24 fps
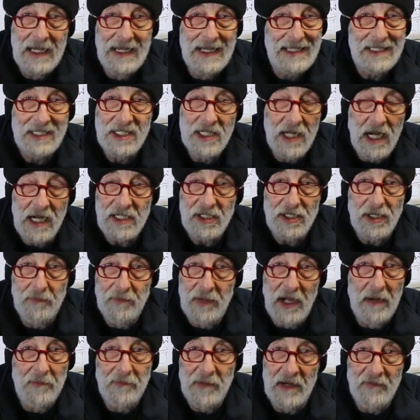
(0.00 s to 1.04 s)
It's not to
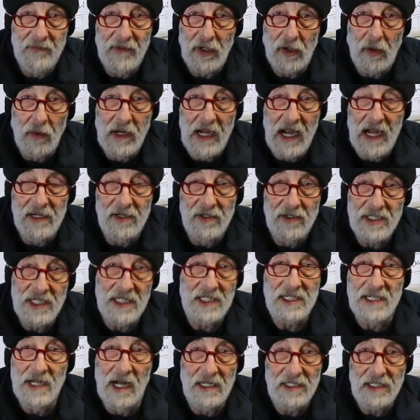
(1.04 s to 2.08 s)
pump up the creators,
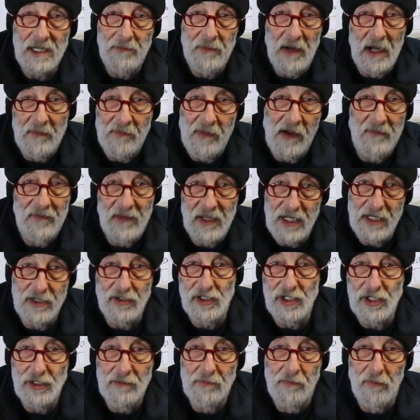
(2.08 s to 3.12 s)
it's not to pump up the
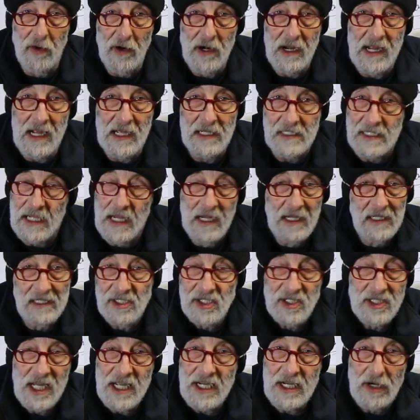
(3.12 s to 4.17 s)
YouTube brand,
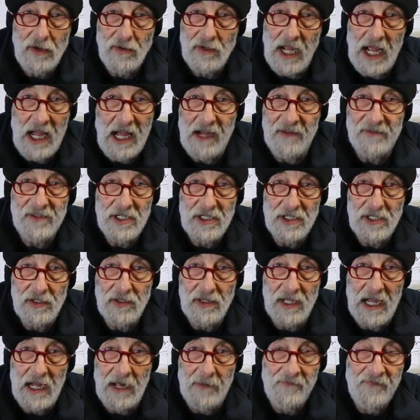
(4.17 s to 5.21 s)
because they don't have to do
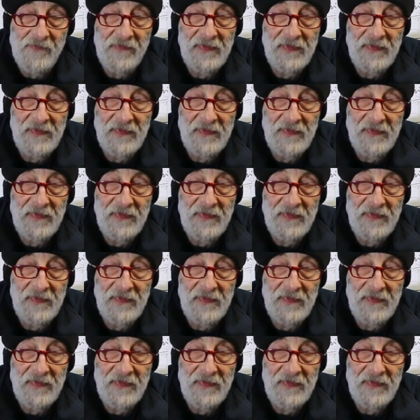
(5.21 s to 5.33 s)
that.